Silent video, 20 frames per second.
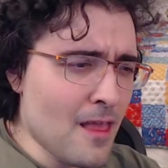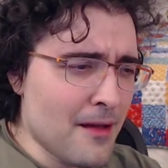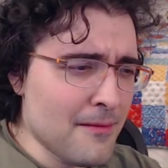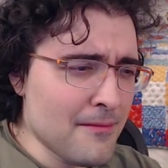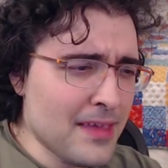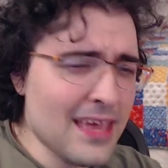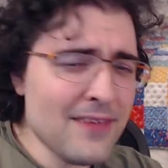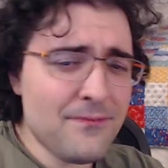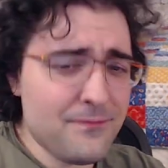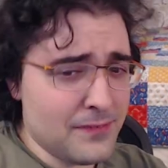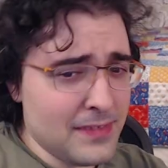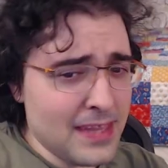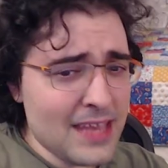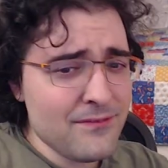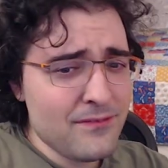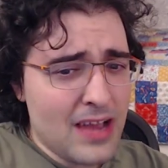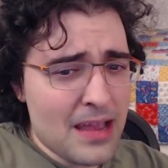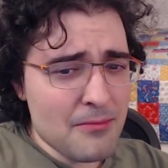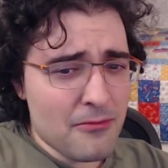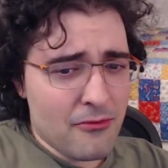if
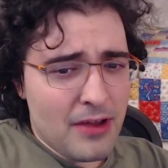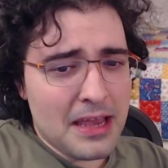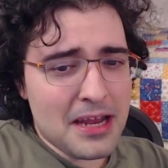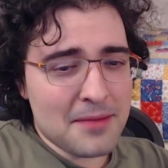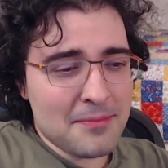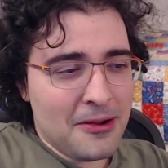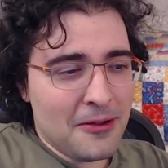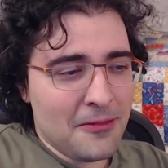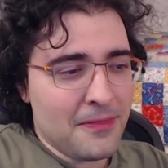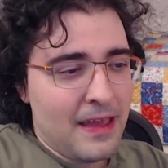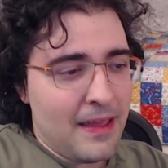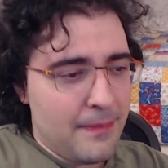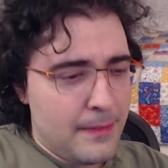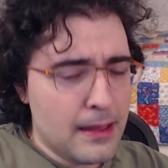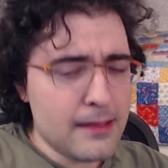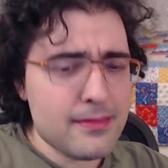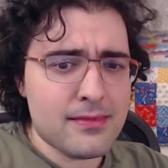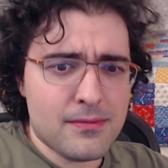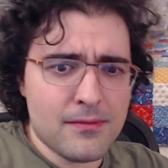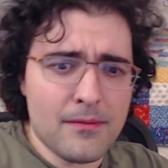if I'm right about that,
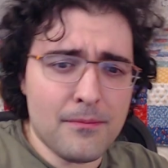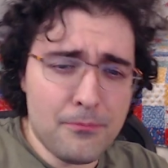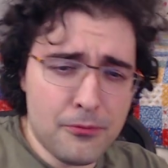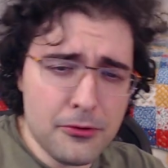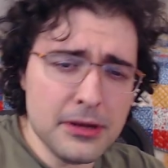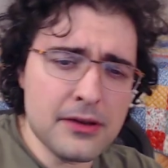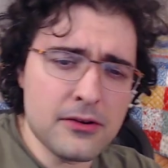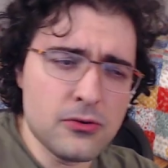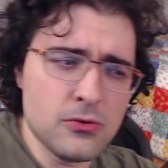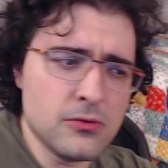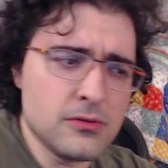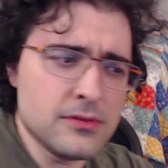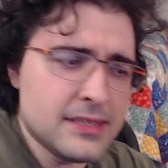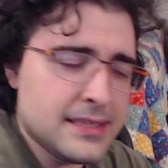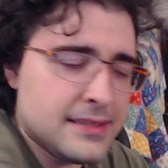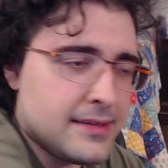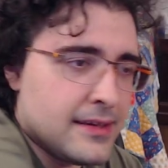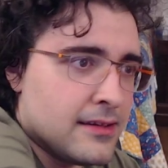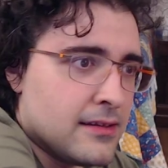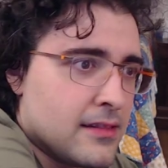that's a pretty cool
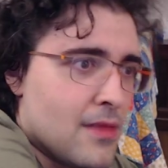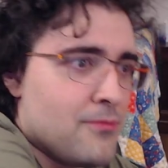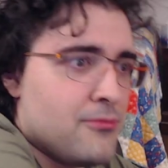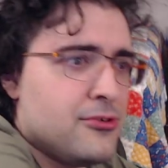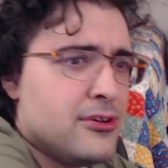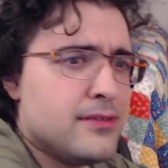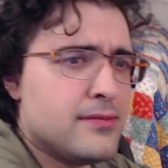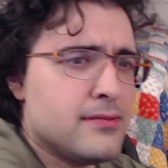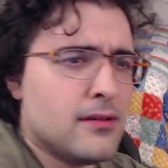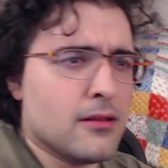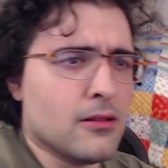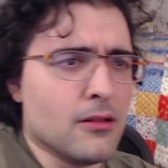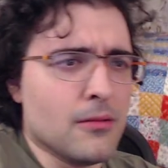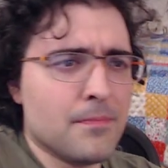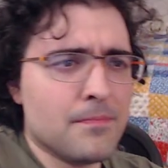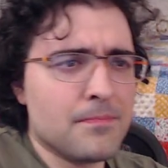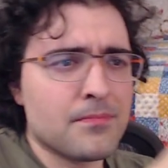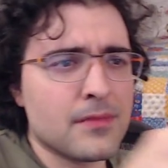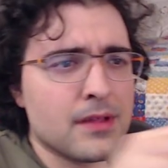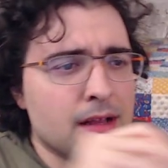detail and pretty subtle.
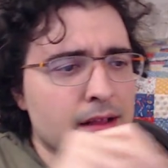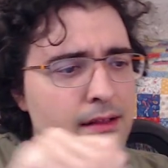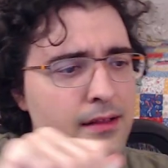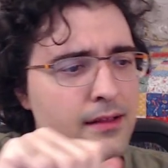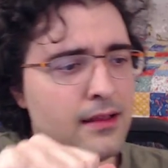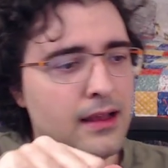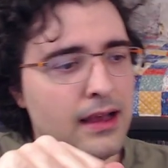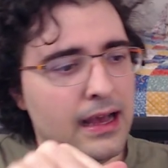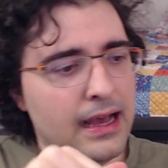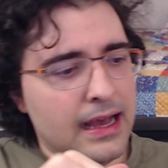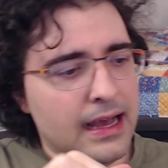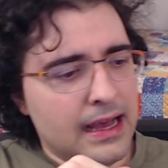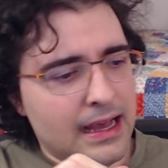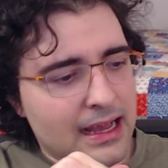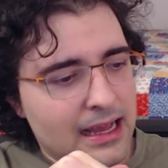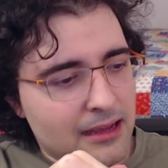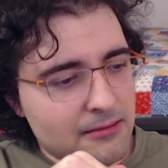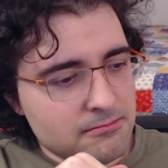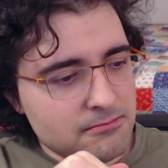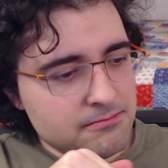
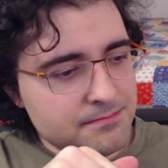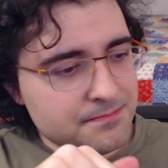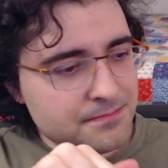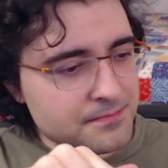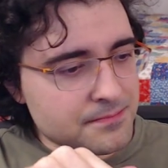Um,